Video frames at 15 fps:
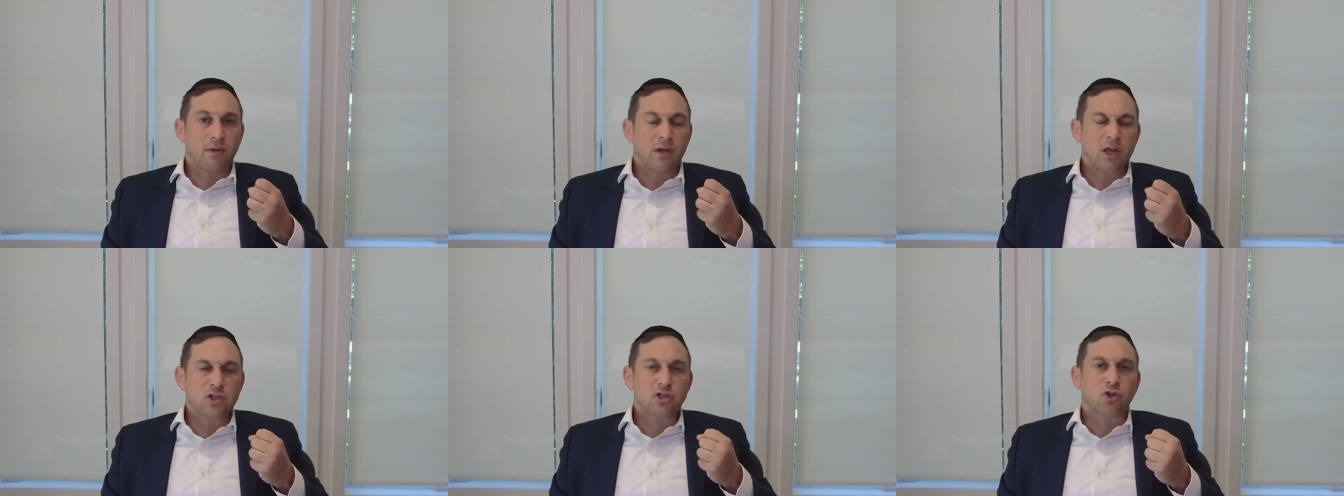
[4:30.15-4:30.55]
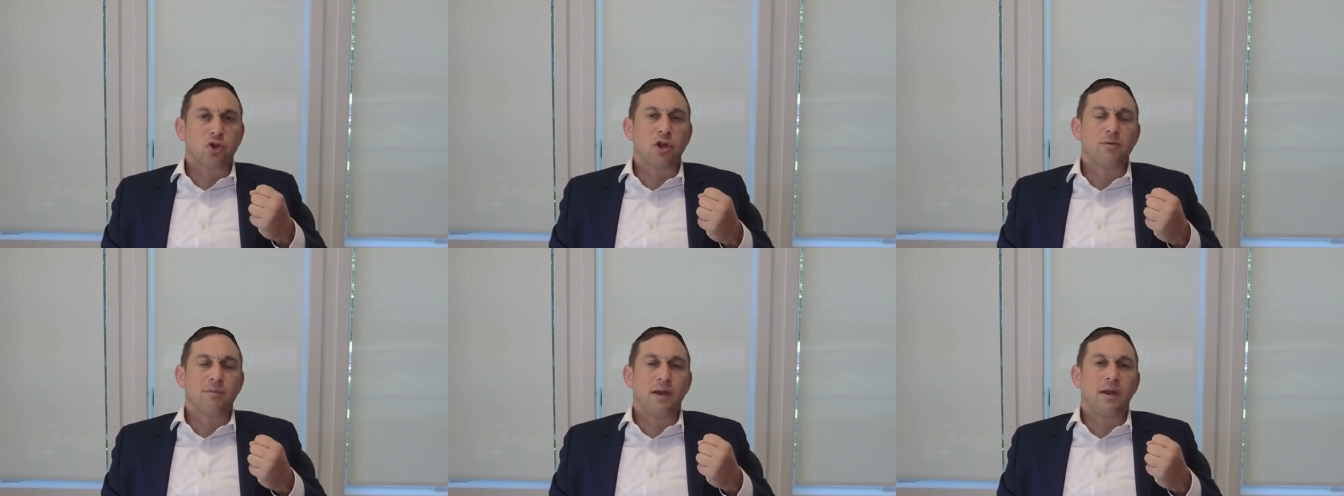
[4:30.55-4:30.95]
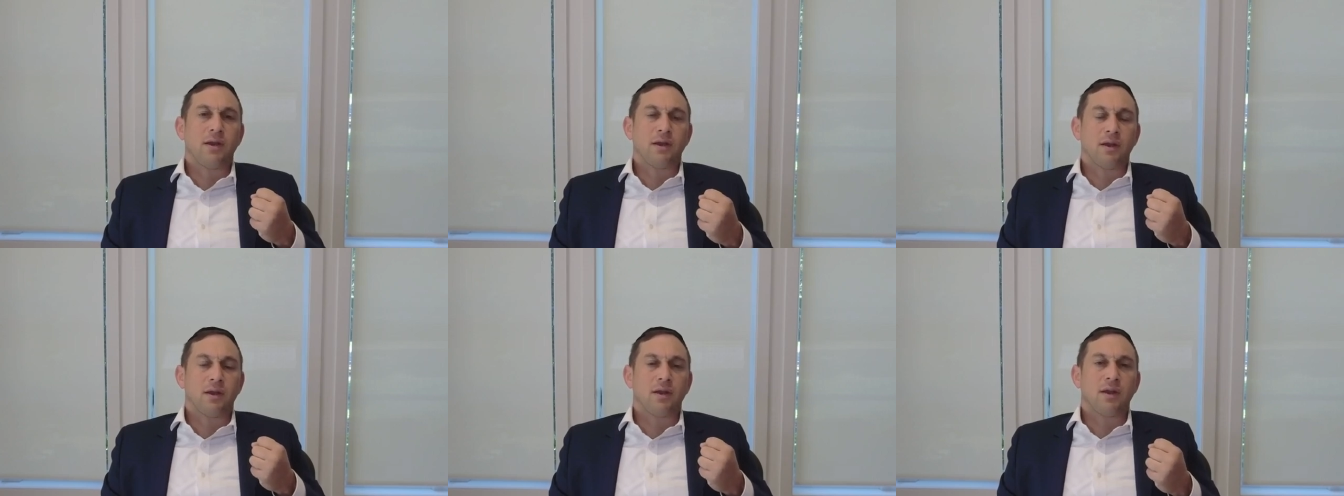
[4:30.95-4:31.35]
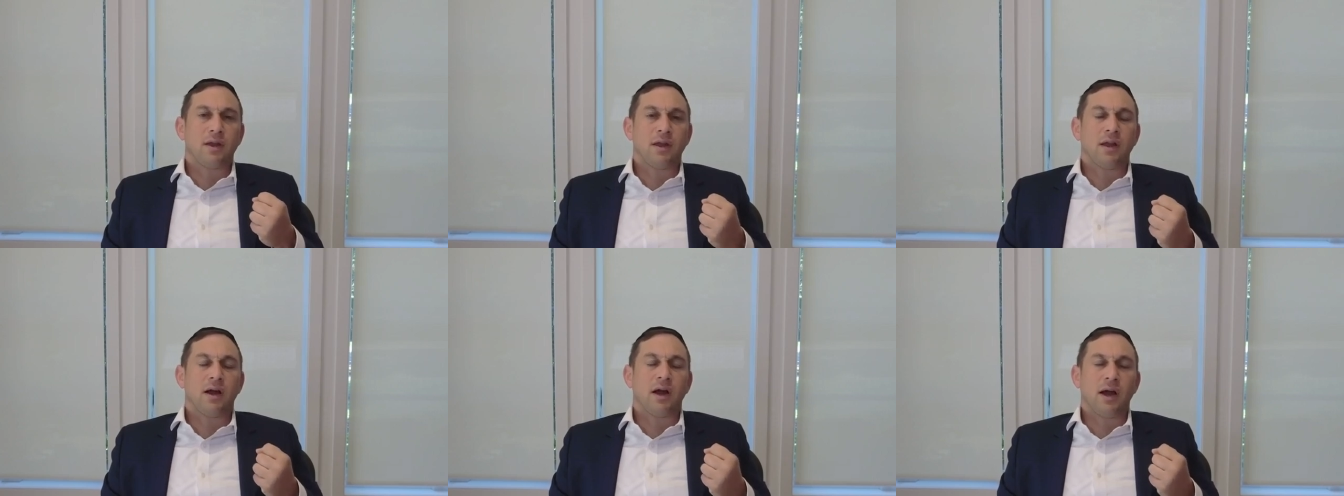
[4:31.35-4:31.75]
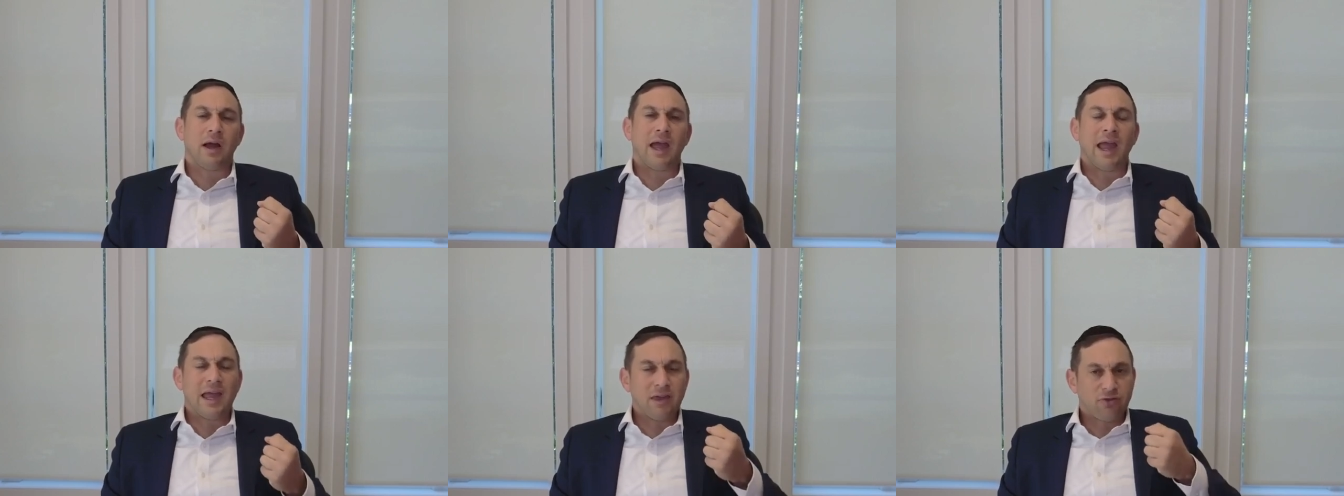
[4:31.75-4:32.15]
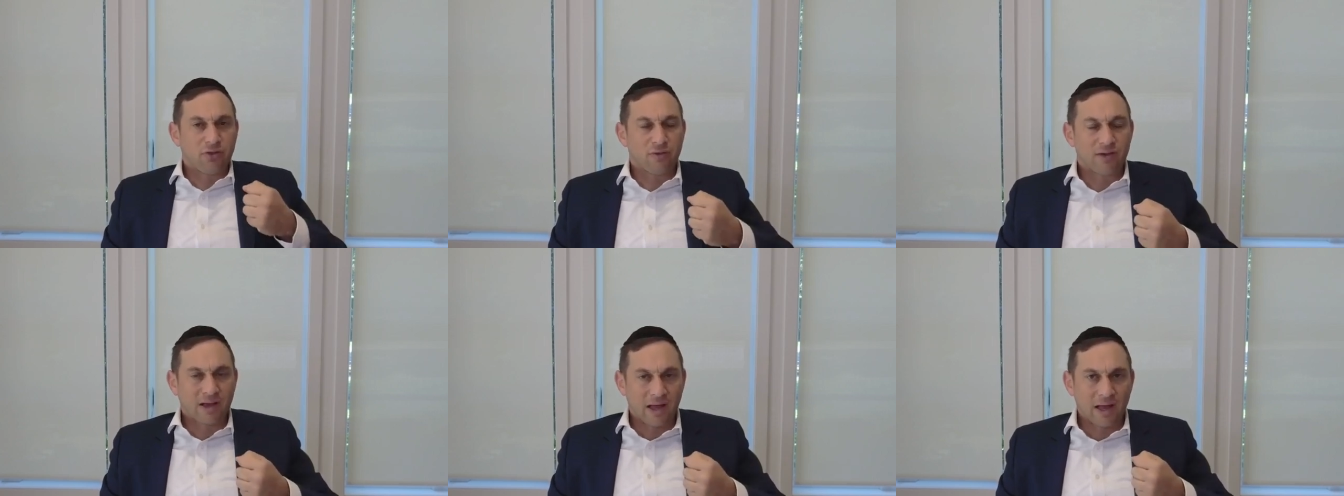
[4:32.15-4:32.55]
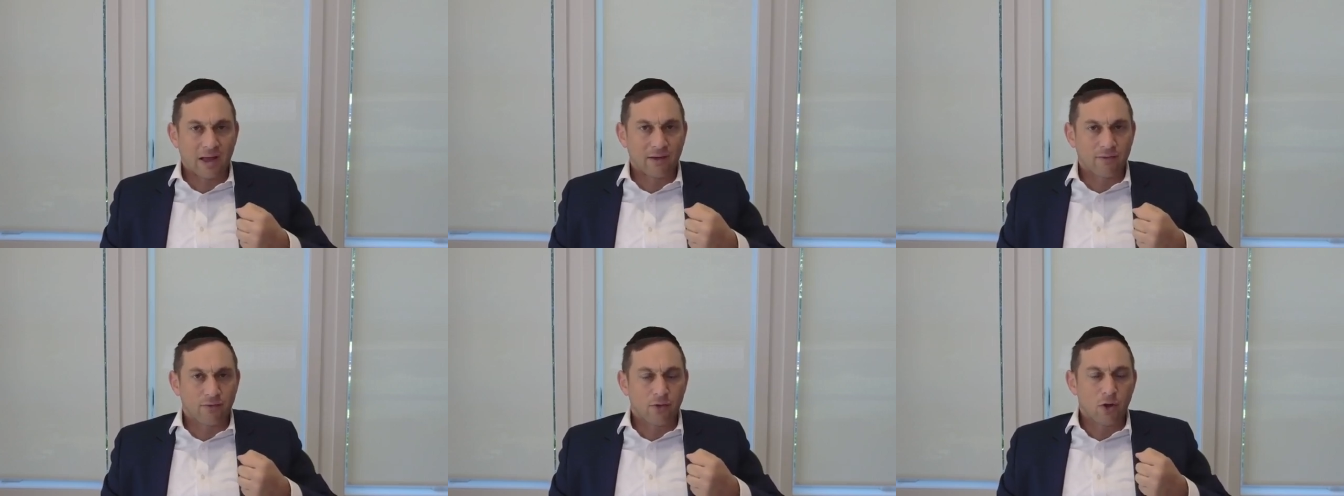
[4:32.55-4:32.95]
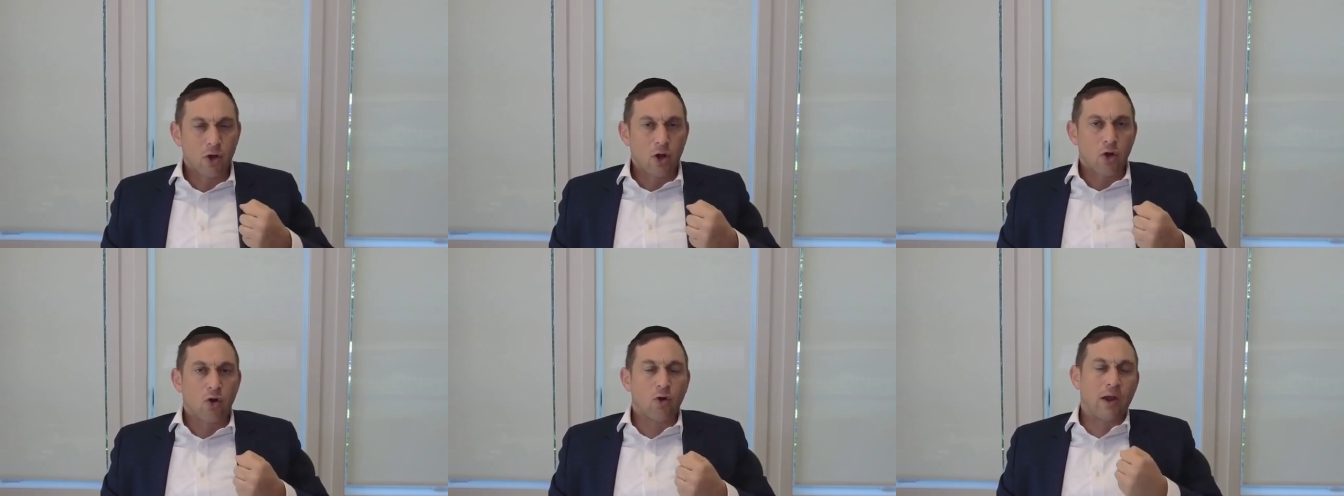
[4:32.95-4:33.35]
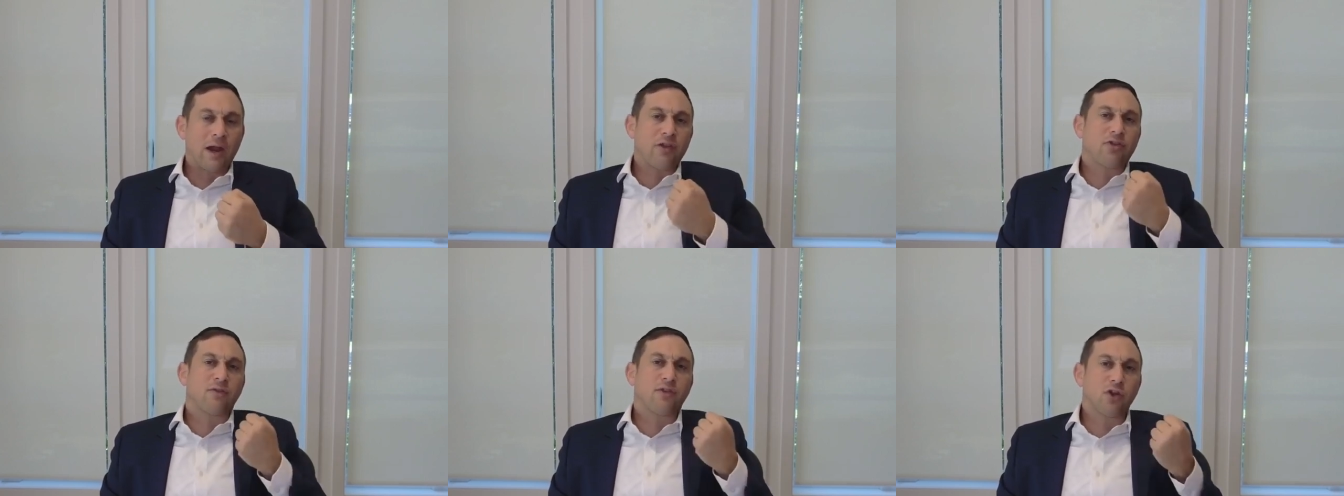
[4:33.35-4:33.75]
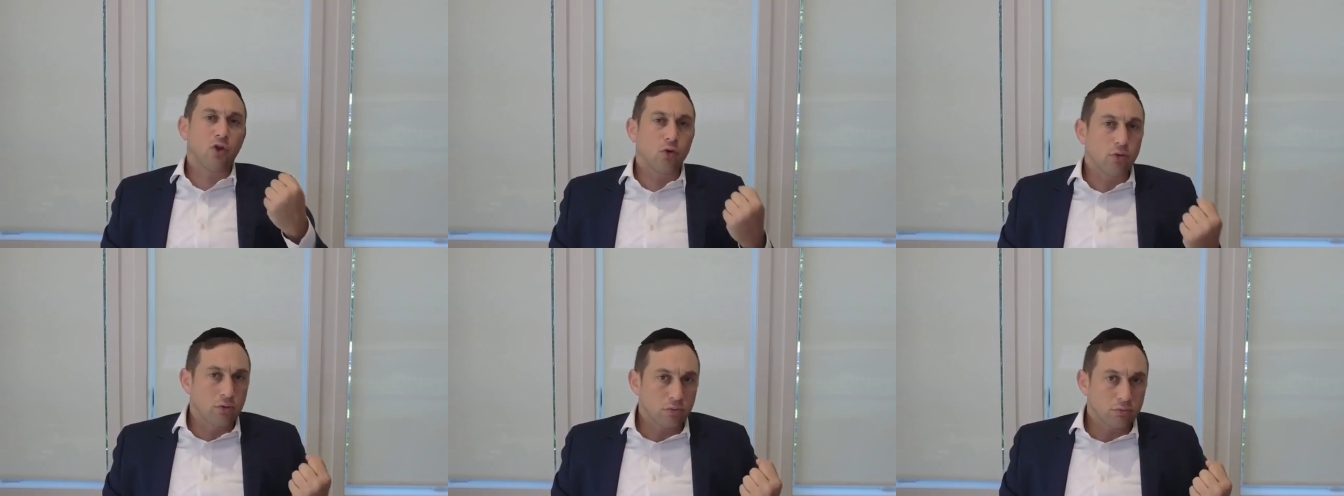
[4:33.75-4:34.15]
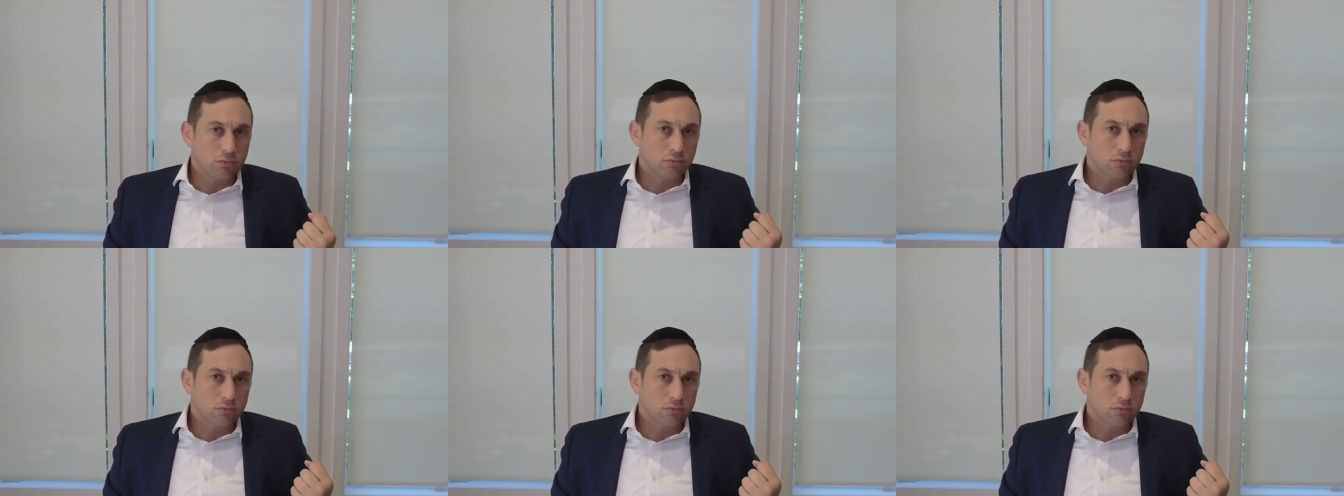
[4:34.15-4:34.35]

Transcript: Is toimin an eighth of a kav or eighth of a lug?